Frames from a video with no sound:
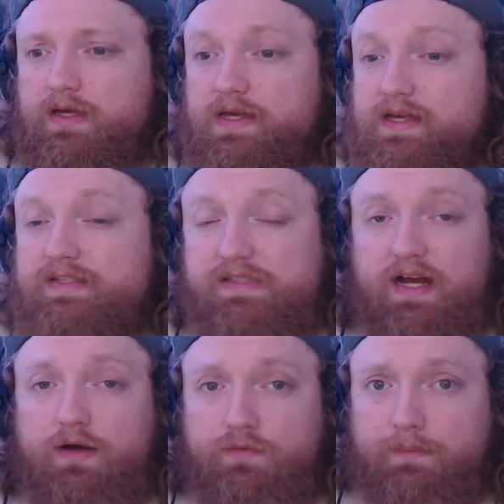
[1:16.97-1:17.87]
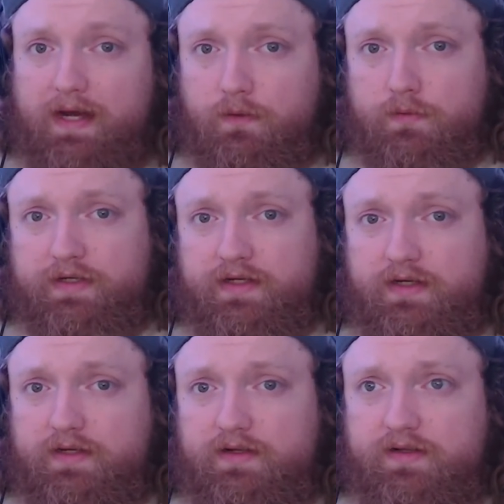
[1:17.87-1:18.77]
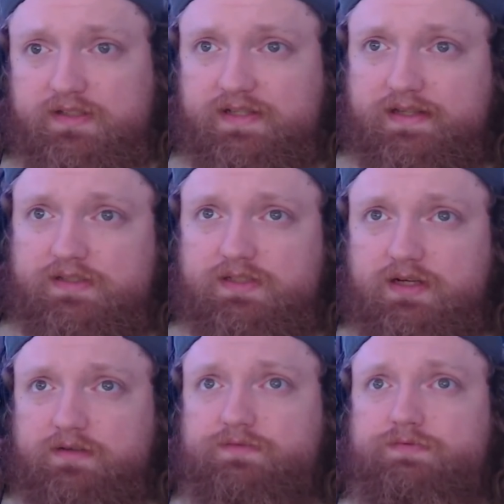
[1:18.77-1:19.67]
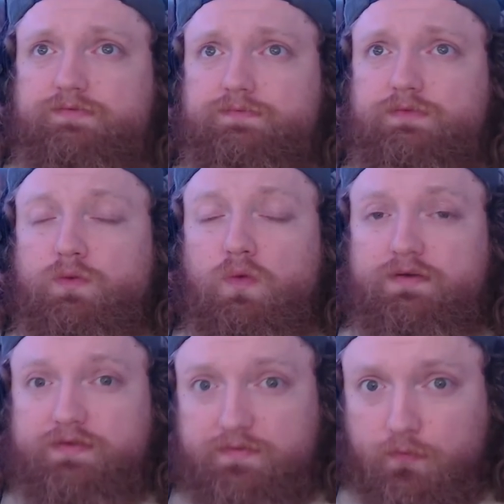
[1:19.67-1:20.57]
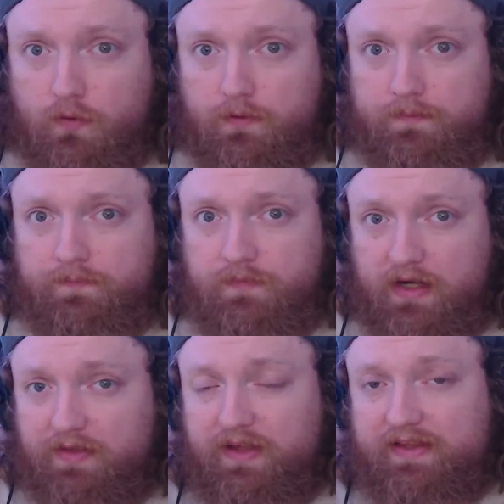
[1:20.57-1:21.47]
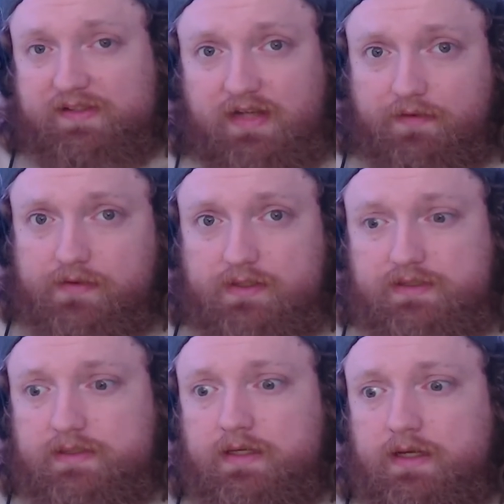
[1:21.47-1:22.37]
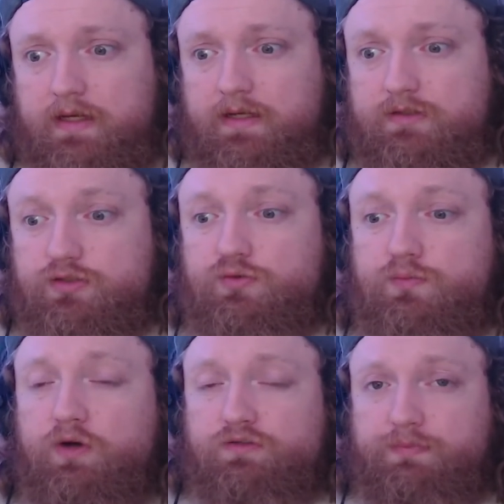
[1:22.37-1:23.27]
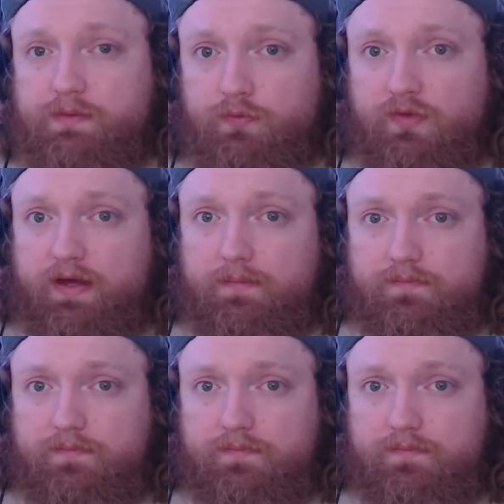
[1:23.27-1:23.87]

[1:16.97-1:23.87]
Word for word: he's not overpowered in the sense of the one before, and I think that's obvious to most people that